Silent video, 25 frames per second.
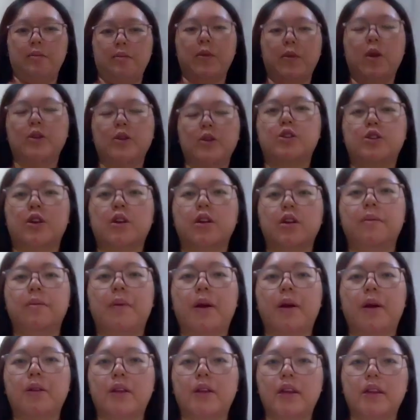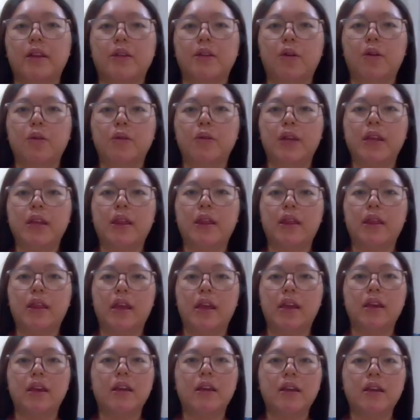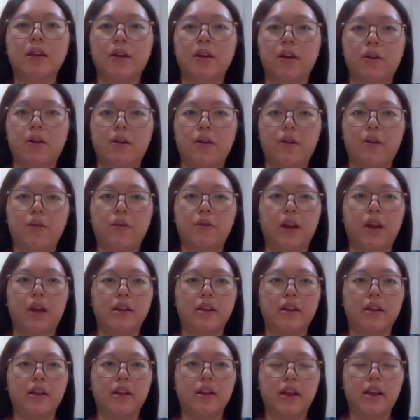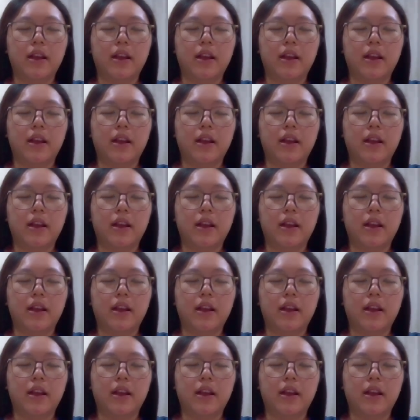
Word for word: I'm not sure about it. The only thing, hold on.